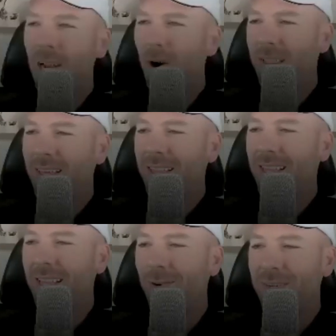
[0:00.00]
no, I think
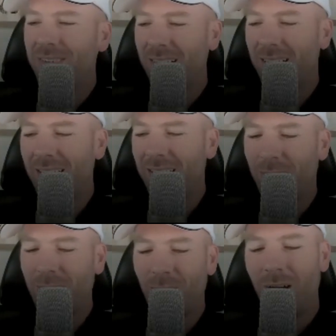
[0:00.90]
that that was a
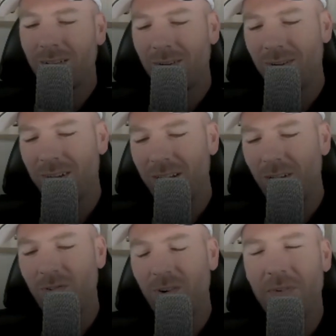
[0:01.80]
great walkthrough and a good
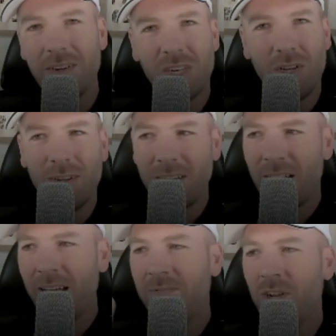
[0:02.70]
overview. So,
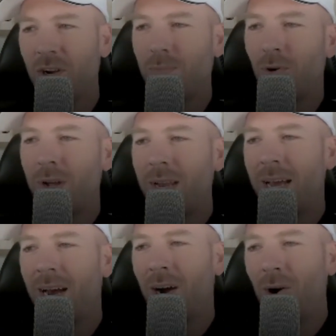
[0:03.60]
kind of to your point
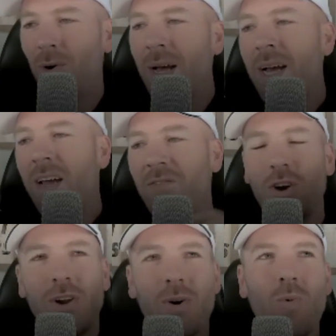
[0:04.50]
now, if
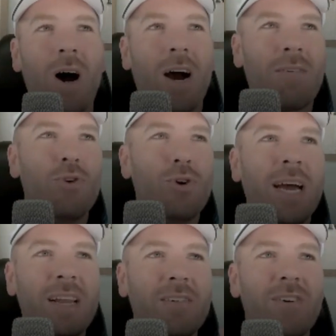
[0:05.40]
you're to walk through,
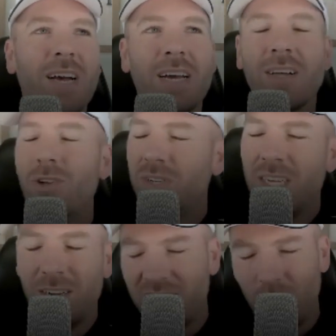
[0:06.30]
kind of uh, clue us
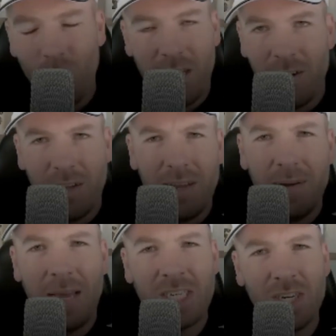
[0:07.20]
in. So, you know, you,
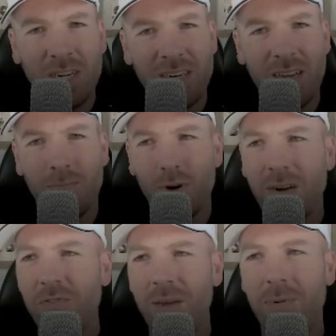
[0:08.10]
you mentioned it uh,
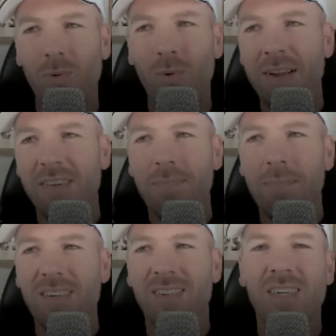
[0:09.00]
briefly, but what is the
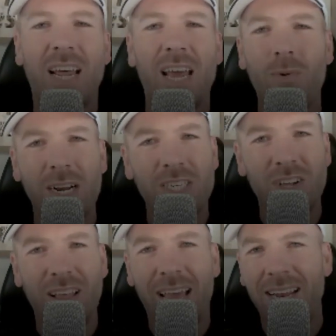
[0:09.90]
business today? What did
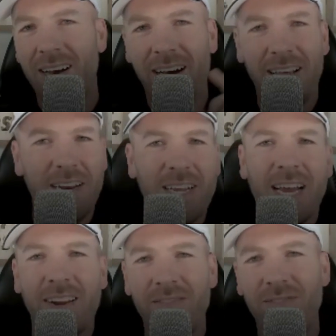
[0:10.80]
you land on, and
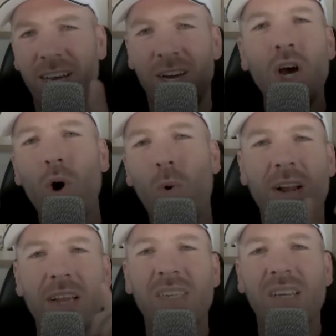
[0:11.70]
kind of uh,
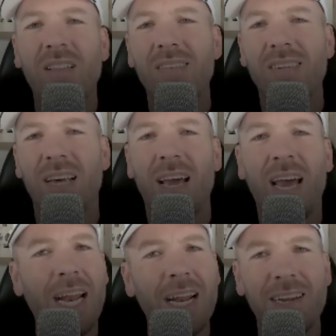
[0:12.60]
where do you see things uh,
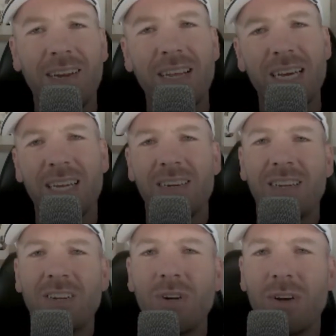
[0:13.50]
headed and uh,
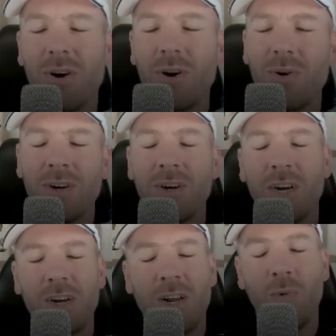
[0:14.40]
continuing to grow, or,
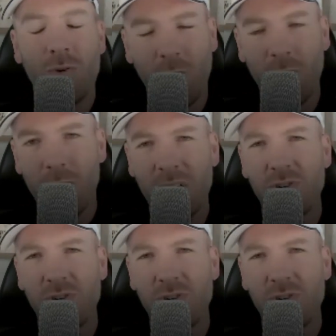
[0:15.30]
or and grow in